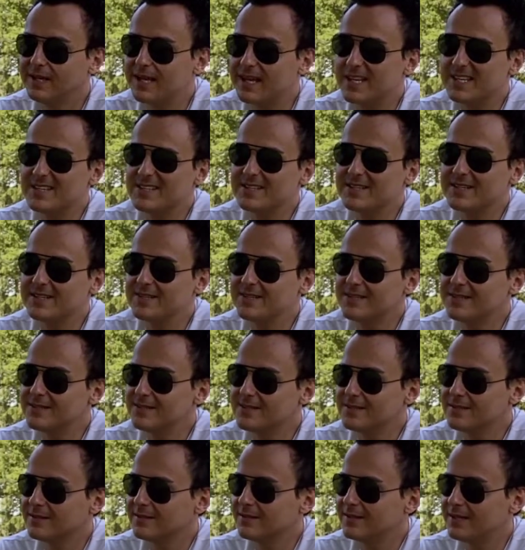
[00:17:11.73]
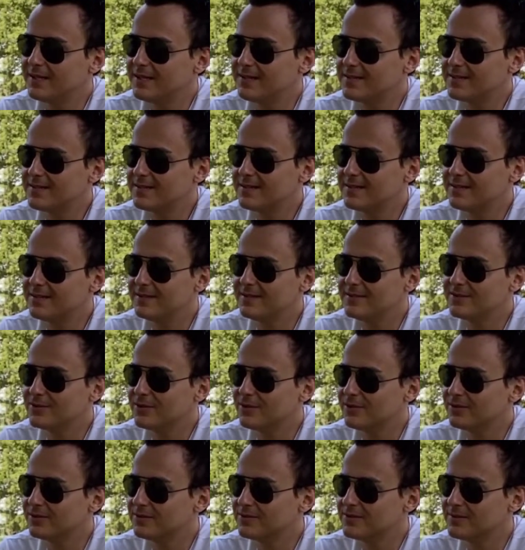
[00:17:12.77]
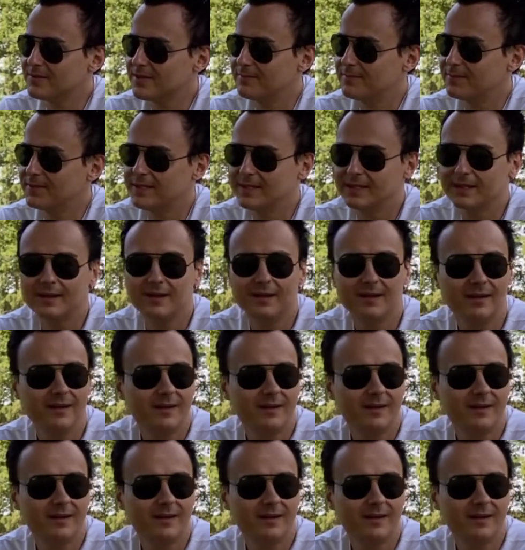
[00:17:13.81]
essays essays on something